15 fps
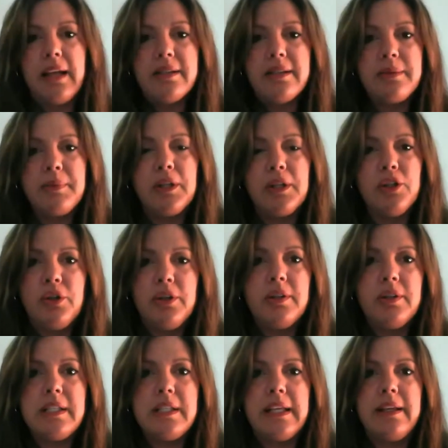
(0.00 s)
customer
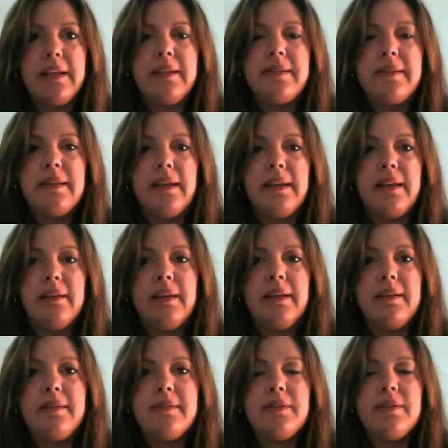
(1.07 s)
loyalty
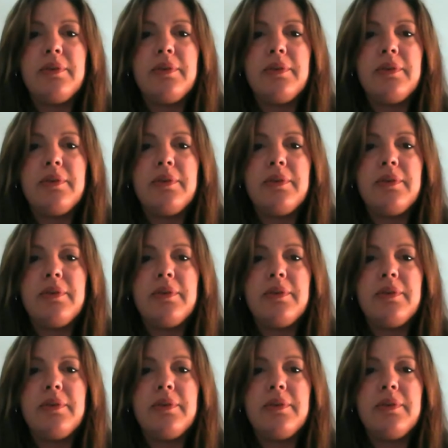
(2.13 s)
is the